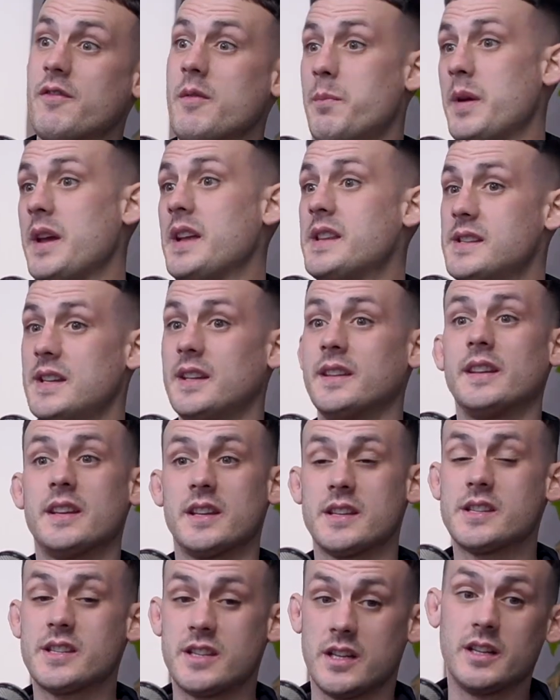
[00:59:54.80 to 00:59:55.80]
bits into
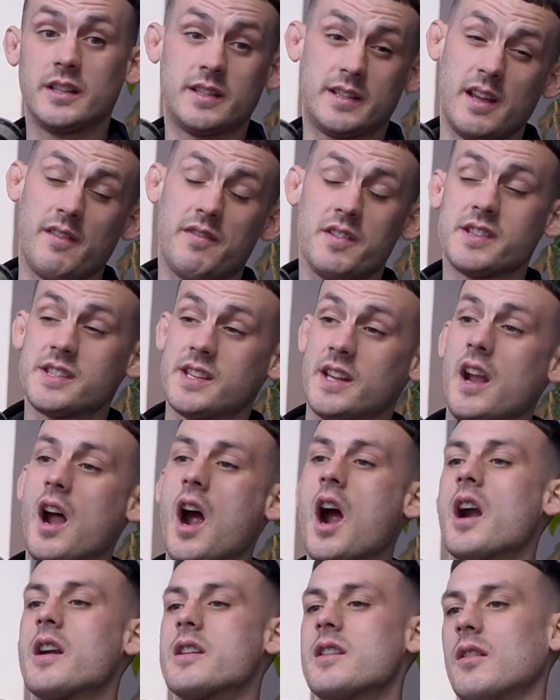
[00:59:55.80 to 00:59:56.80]
different
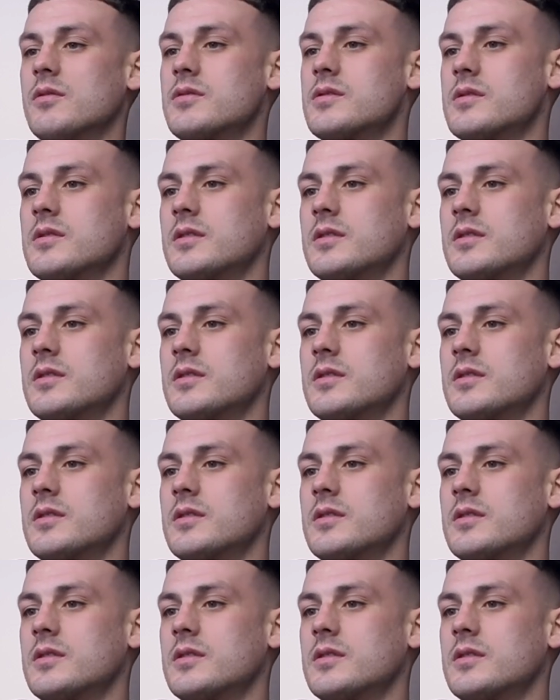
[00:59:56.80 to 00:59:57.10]
scenarios.